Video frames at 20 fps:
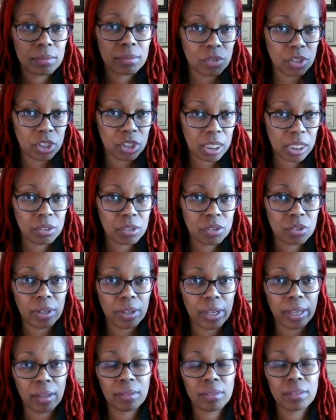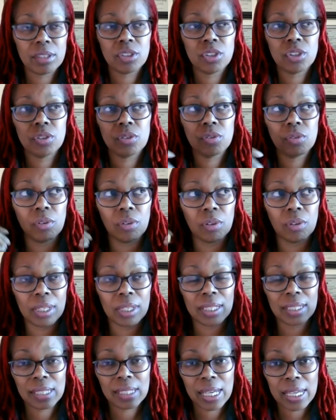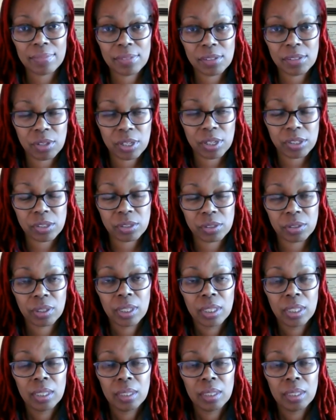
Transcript: change or health issue or a life stressor,